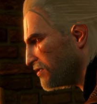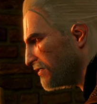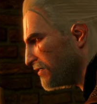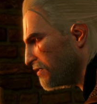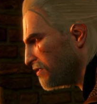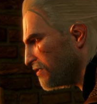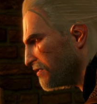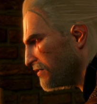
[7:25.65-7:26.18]
here's
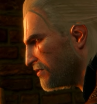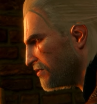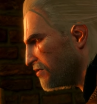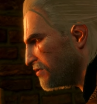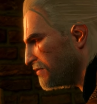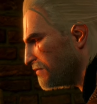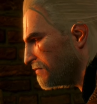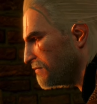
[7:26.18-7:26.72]
the good
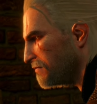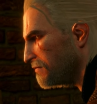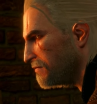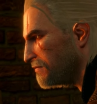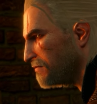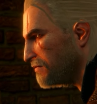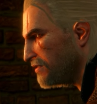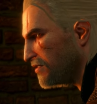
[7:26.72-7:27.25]
news.
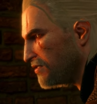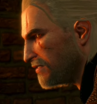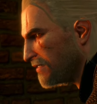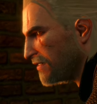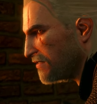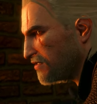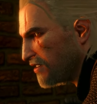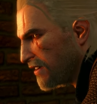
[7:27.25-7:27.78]
Your
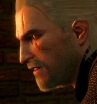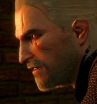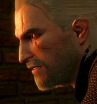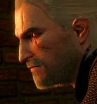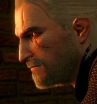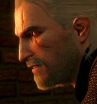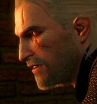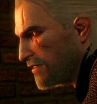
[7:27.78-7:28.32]
dead
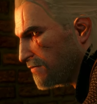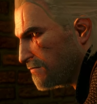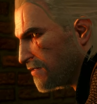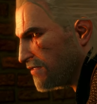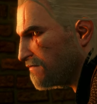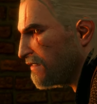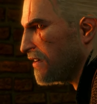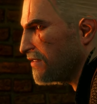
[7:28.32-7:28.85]
child might help
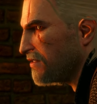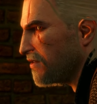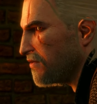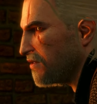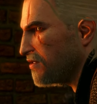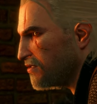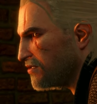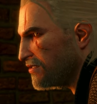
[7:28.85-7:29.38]
us find the
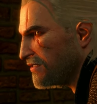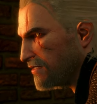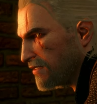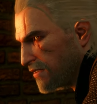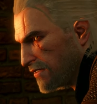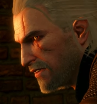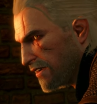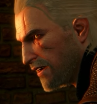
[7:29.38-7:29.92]
one who's
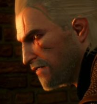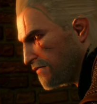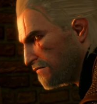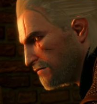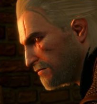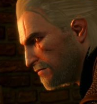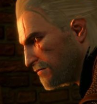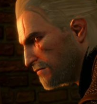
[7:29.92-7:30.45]
still
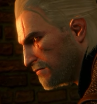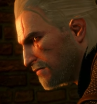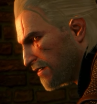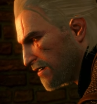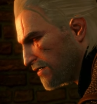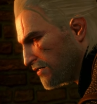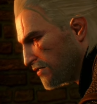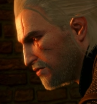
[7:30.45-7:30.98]
alive.
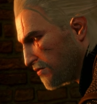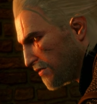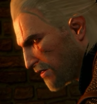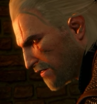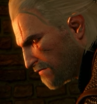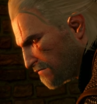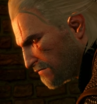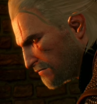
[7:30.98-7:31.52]
And your
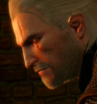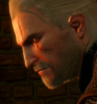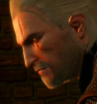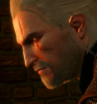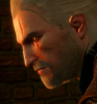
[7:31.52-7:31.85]
wife.